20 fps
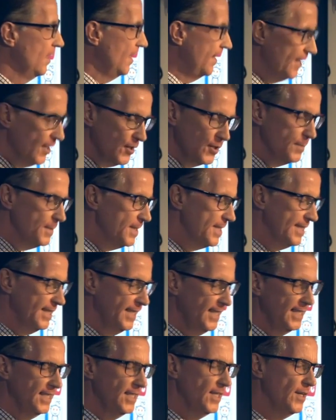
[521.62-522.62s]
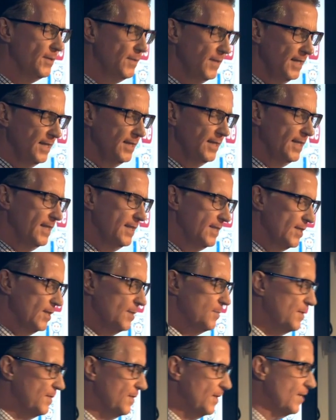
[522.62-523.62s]
anonymously in
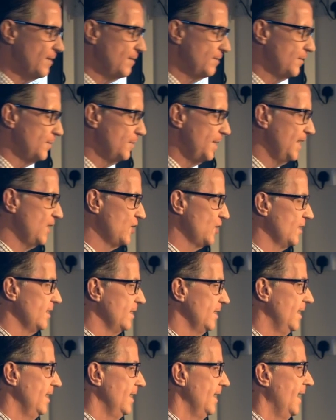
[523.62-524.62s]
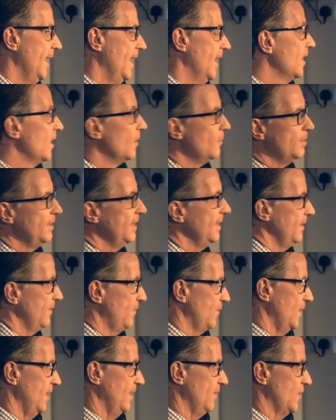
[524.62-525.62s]
terms of their information, completely
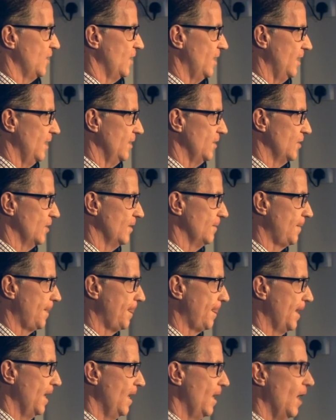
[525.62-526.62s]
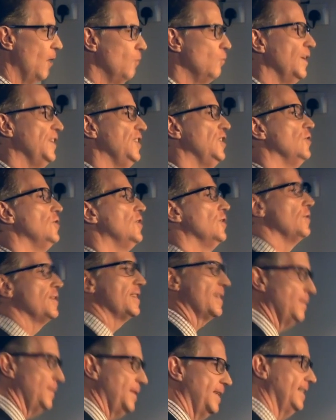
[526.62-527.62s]
free of charge. And when you do
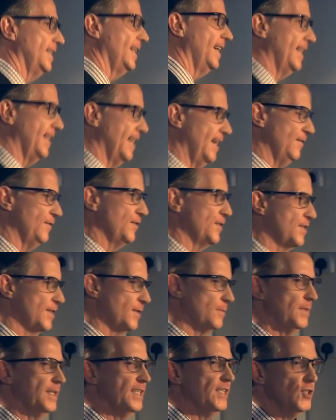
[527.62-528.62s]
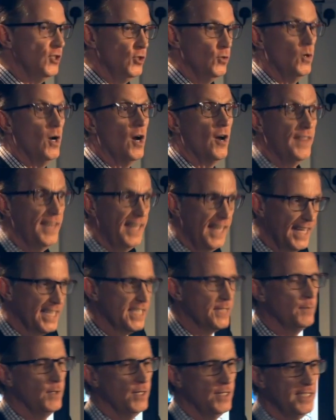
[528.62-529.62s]
something like that for somebody and you are the
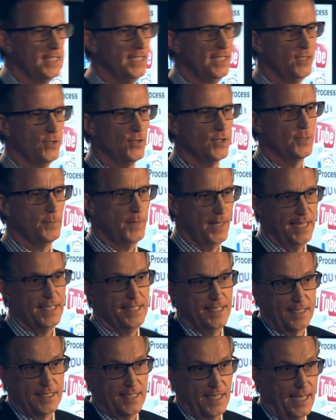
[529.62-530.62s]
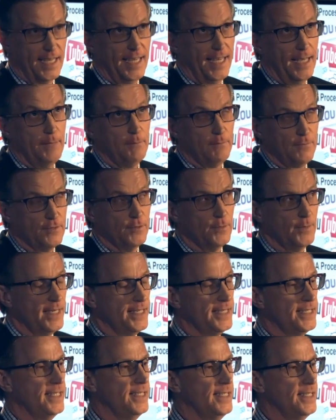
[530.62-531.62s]
expert in your space, as I am for
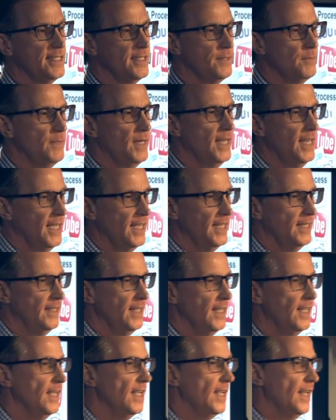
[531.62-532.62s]
my sins in mine,